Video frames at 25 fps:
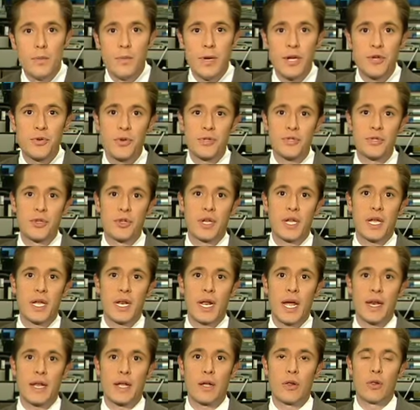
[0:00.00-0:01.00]
Metro is
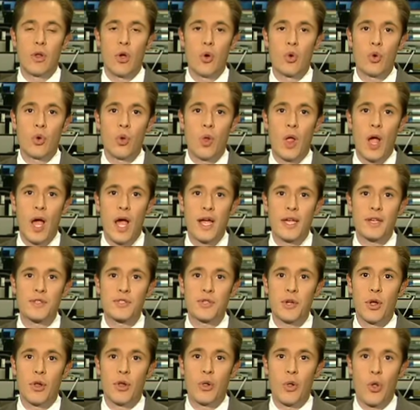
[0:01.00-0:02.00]
looking at adding a
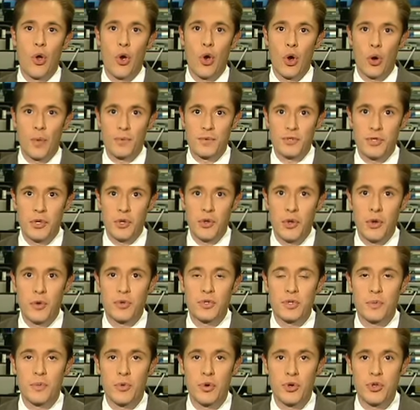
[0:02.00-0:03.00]
localized alarm to
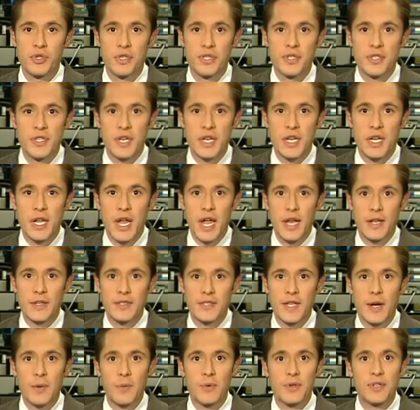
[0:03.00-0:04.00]
those emergency
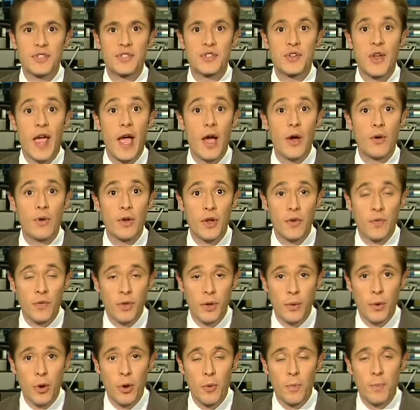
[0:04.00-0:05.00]
gates that would sound if
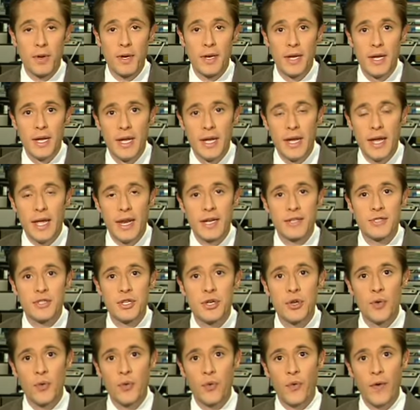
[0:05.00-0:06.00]
they're open. And as
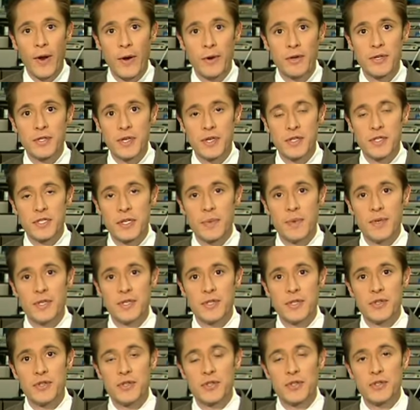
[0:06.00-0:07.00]
the new fare system
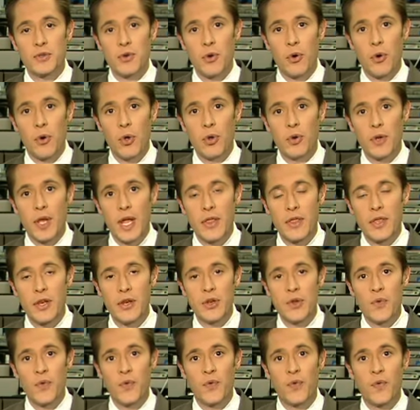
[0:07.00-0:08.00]
is installed and
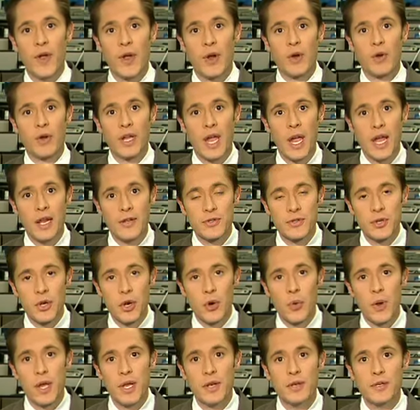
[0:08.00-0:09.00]
the new fare gates
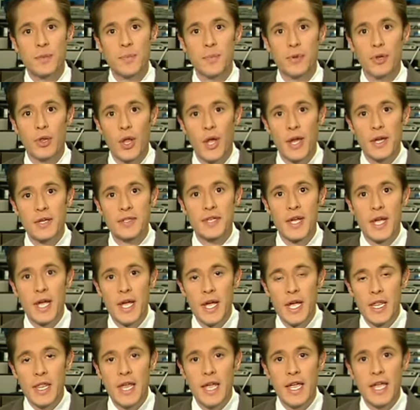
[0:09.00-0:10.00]
go into place,
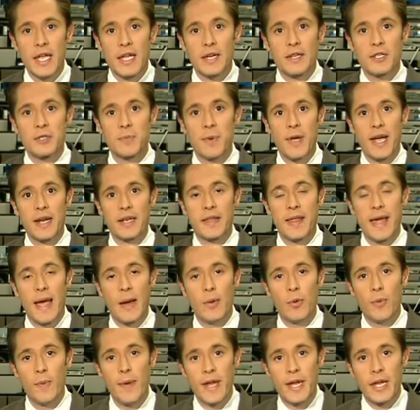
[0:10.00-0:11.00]
they expect
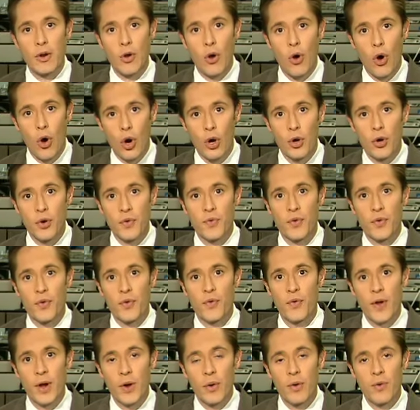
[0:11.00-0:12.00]
that will make it harder
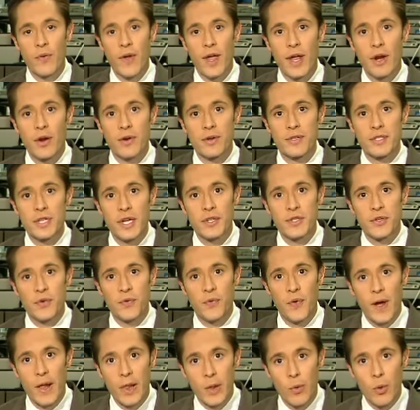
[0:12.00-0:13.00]
for fare evaders
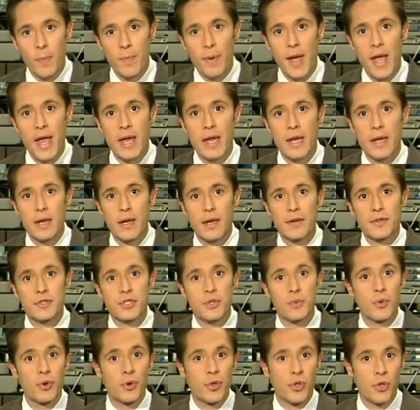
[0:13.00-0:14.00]
to follow a paying
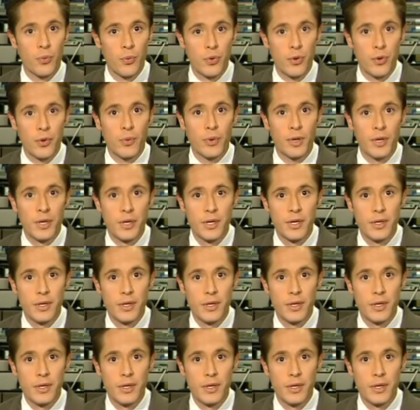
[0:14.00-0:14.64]
customer through.